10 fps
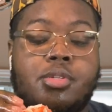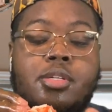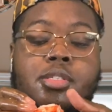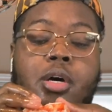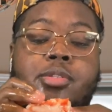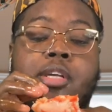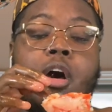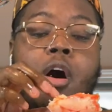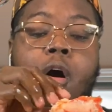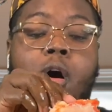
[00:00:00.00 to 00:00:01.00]
assaulted
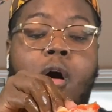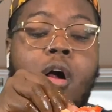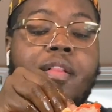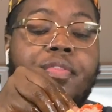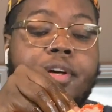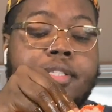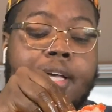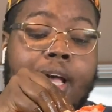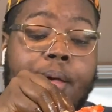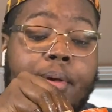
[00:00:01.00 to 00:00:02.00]
all the time.